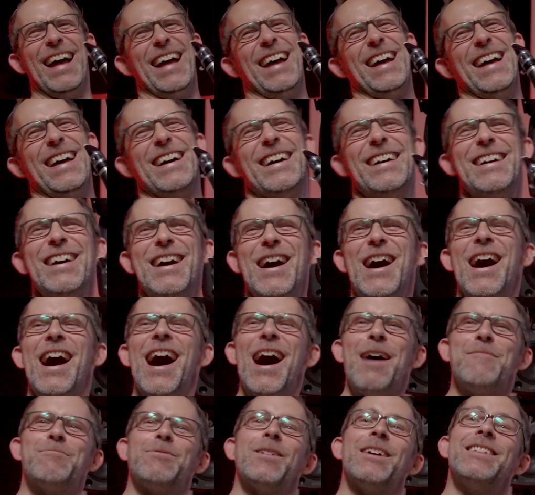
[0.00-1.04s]

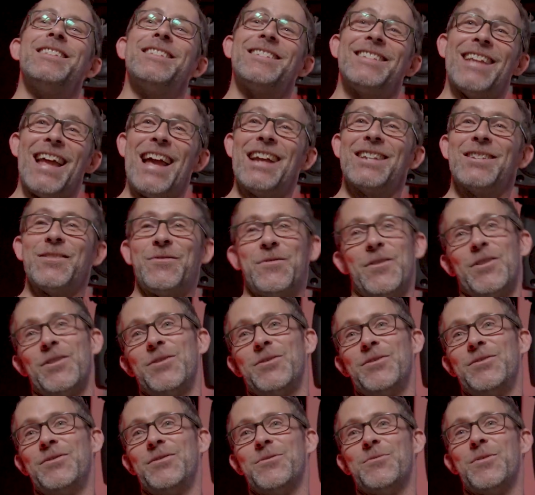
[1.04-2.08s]
I played the
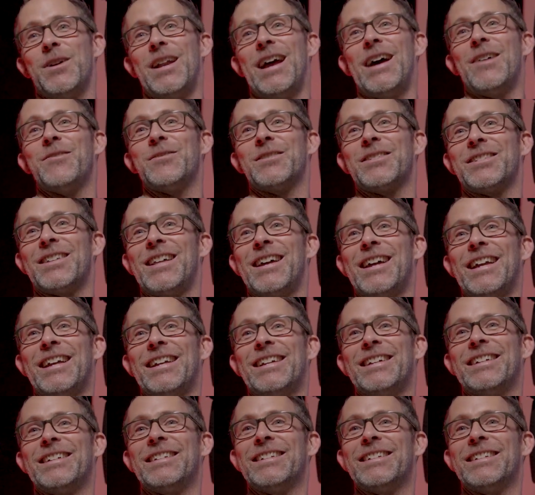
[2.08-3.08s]
saxophone when I was like